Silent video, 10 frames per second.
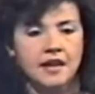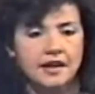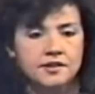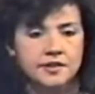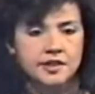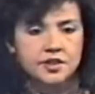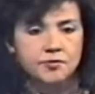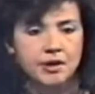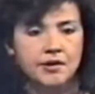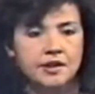That is the
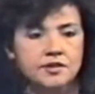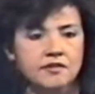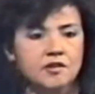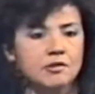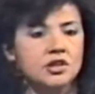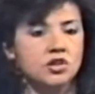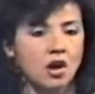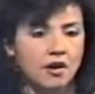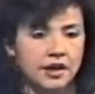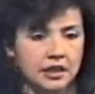experience of the
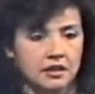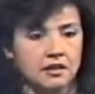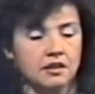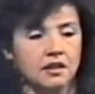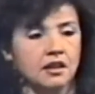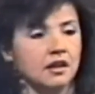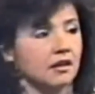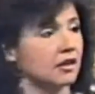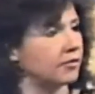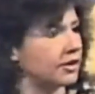majority.
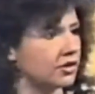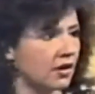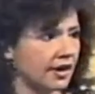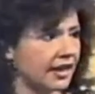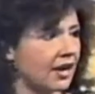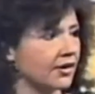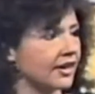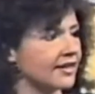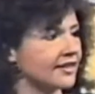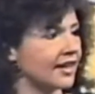The majority, how
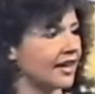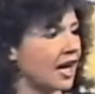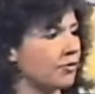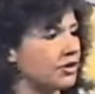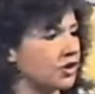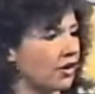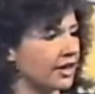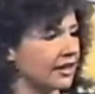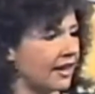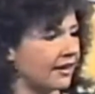can I say how
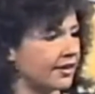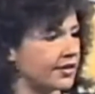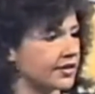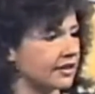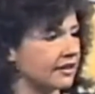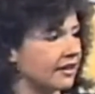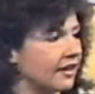majority that is?